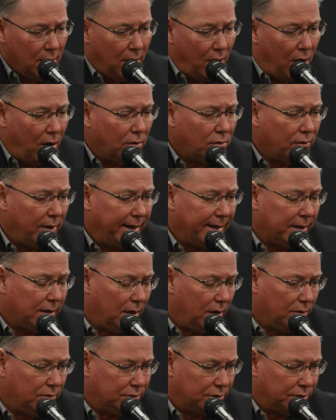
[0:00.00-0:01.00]
All great
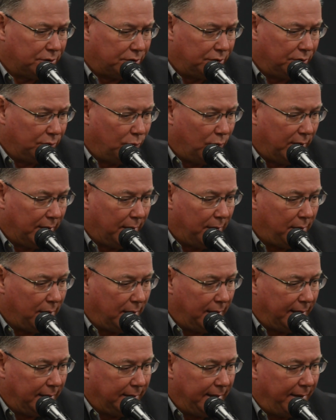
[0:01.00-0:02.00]
closers do one
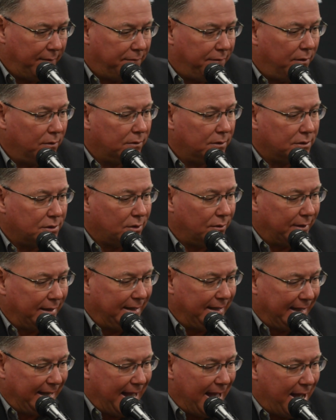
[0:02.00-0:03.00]
thing. They focus on
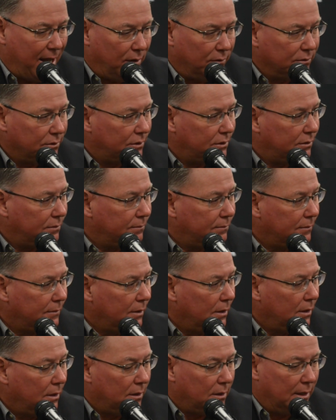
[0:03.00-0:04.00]
getting outs.
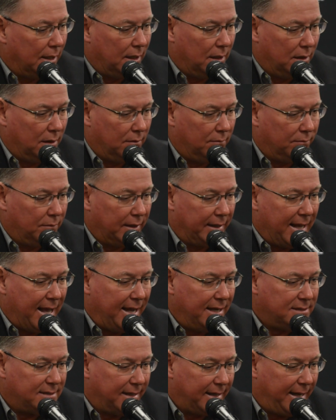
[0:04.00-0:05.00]
The
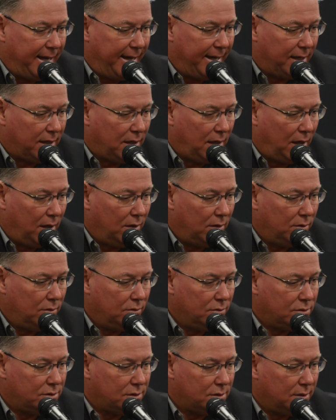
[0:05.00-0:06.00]
guys that can't
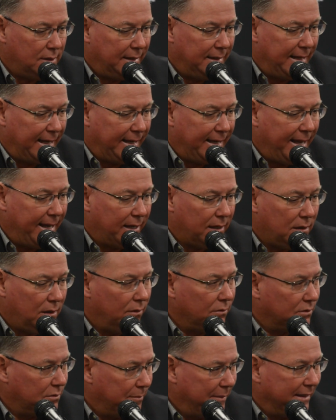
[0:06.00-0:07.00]
close, they can't
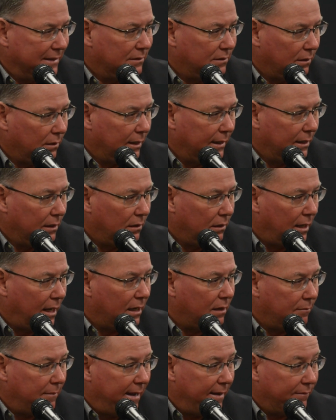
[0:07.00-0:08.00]
close mentally. A
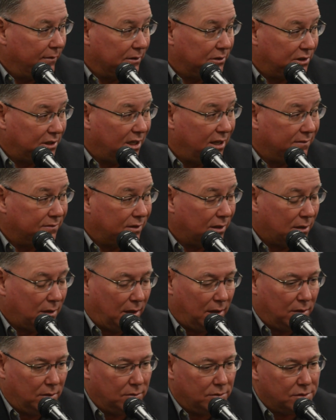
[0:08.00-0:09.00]
lot of them have the stuff to
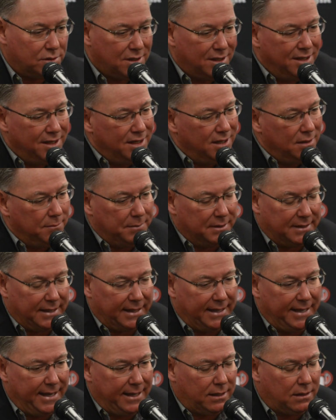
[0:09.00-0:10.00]
close, but
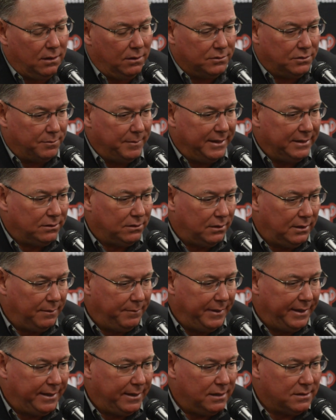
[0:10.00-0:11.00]
they can't close mentally
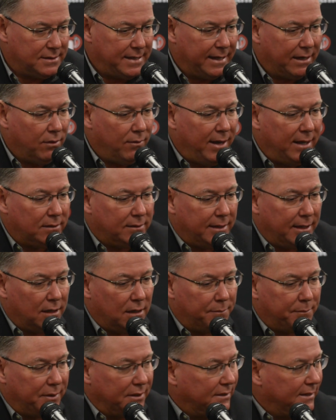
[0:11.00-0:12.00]
because they go out there
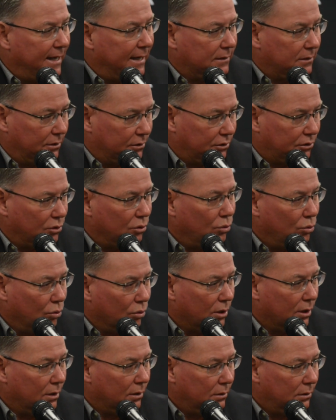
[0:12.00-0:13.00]
to protect the
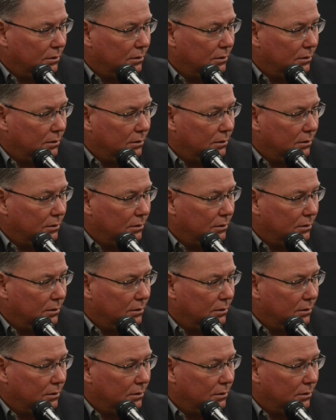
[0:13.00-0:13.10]
score.